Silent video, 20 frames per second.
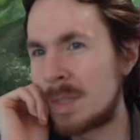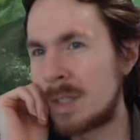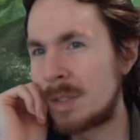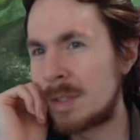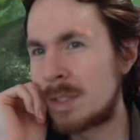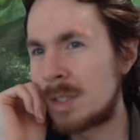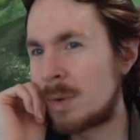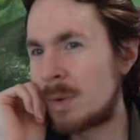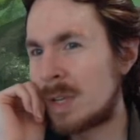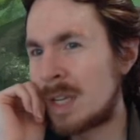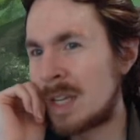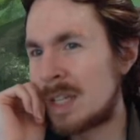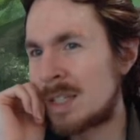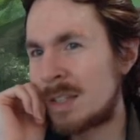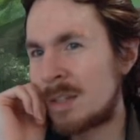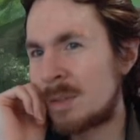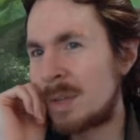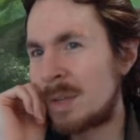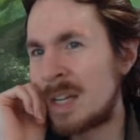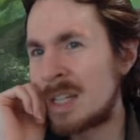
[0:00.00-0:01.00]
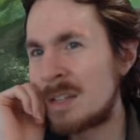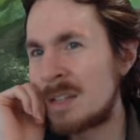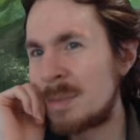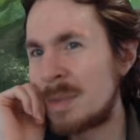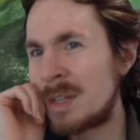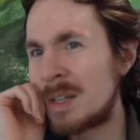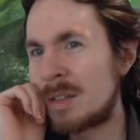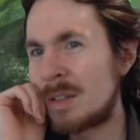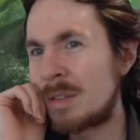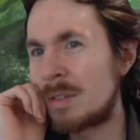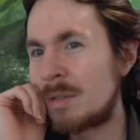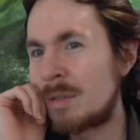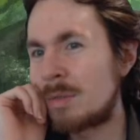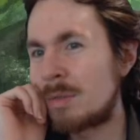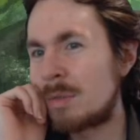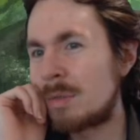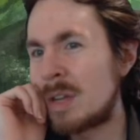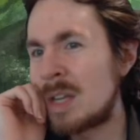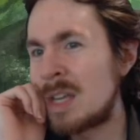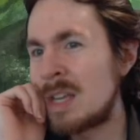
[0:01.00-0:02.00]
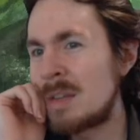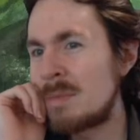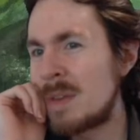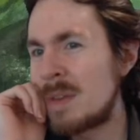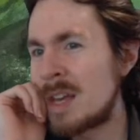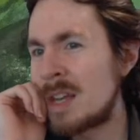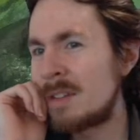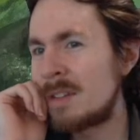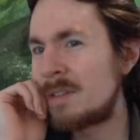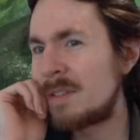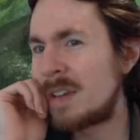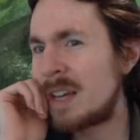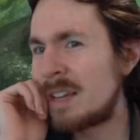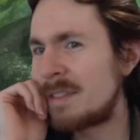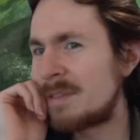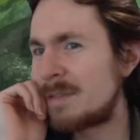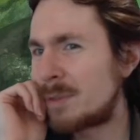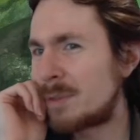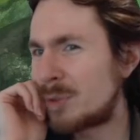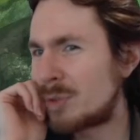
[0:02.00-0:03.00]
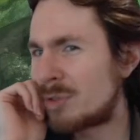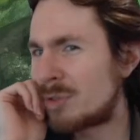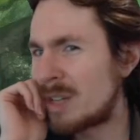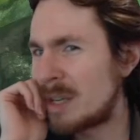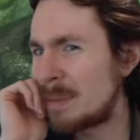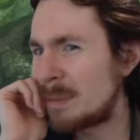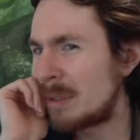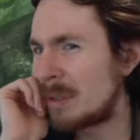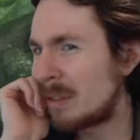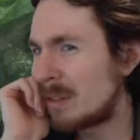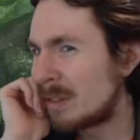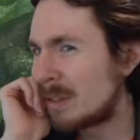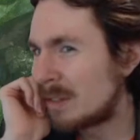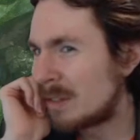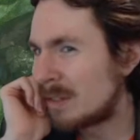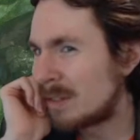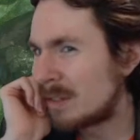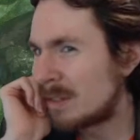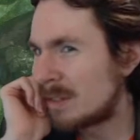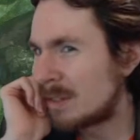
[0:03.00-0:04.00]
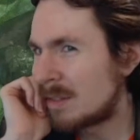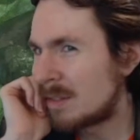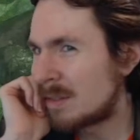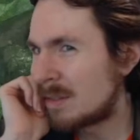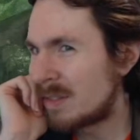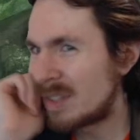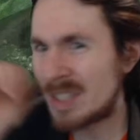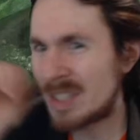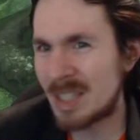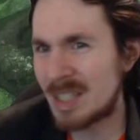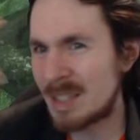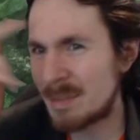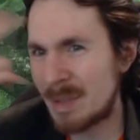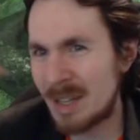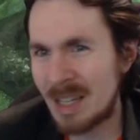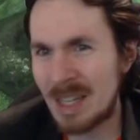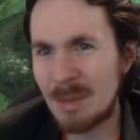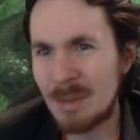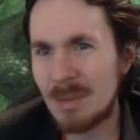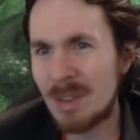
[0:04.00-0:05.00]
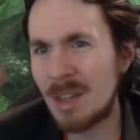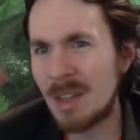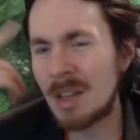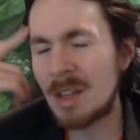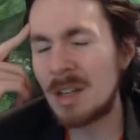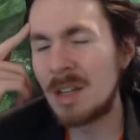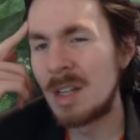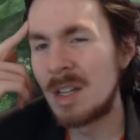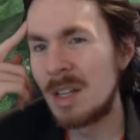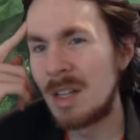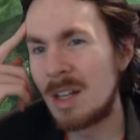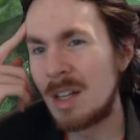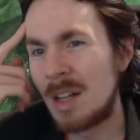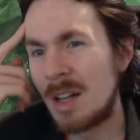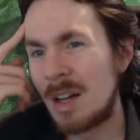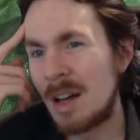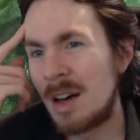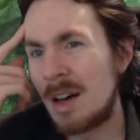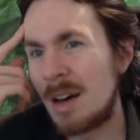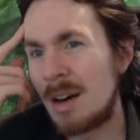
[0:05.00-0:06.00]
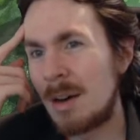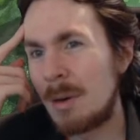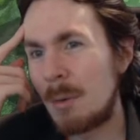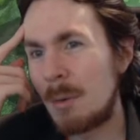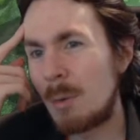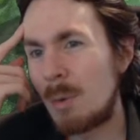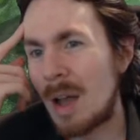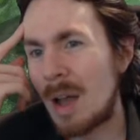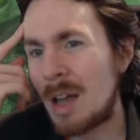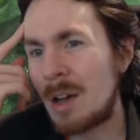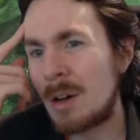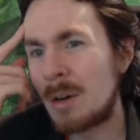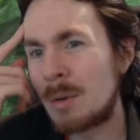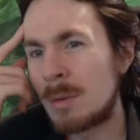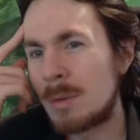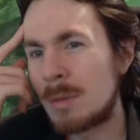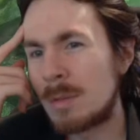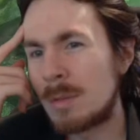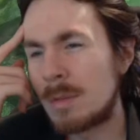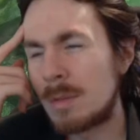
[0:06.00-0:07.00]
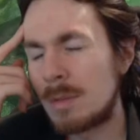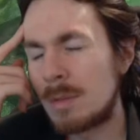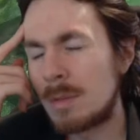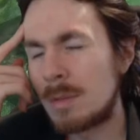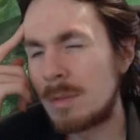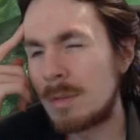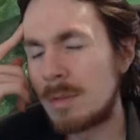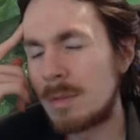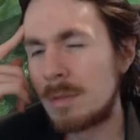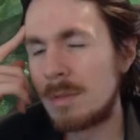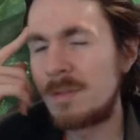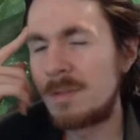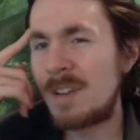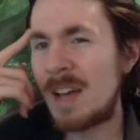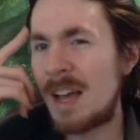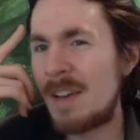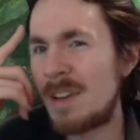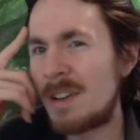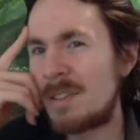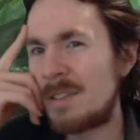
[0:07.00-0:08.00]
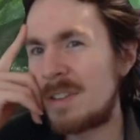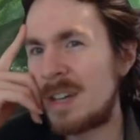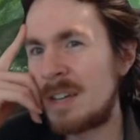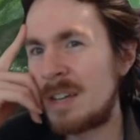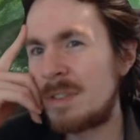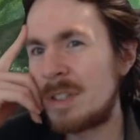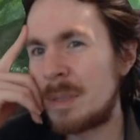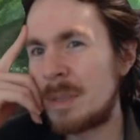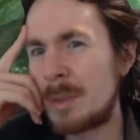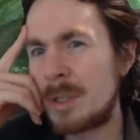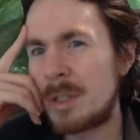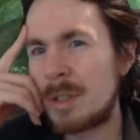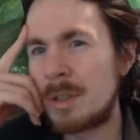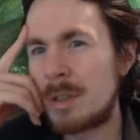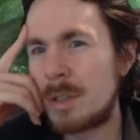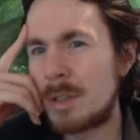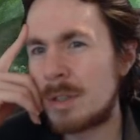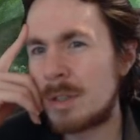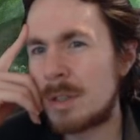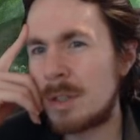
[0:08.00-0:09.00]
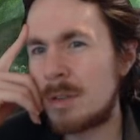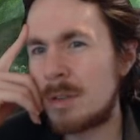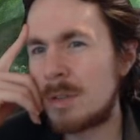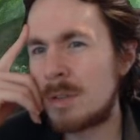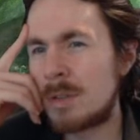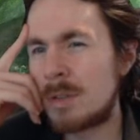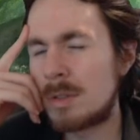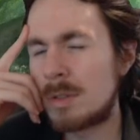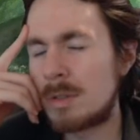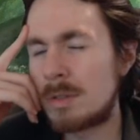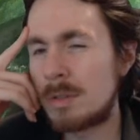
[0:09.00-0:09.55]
so I guess otherwise it'd be a three mana five four trample. It's just in my head I'm thinking, uh wow. Five out of five unlimited. This card is